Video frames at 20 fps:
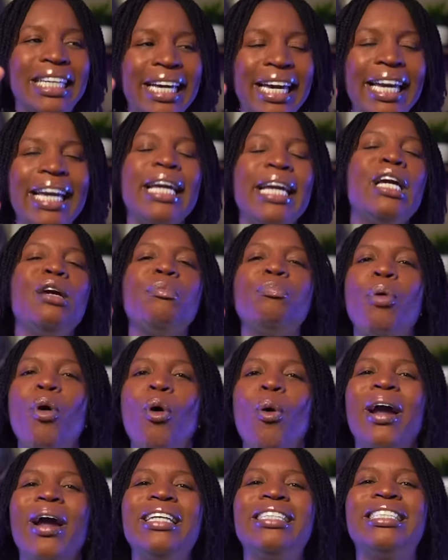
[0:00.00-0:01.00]
key
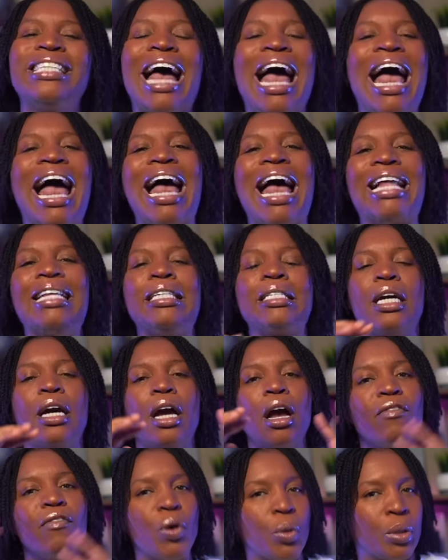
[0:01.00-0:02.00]
points and
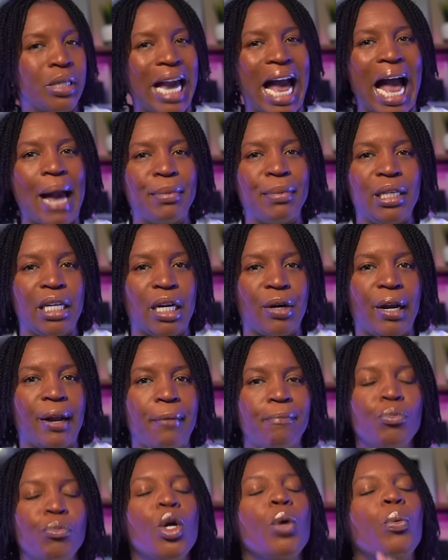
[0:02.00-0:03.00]
vocabulary.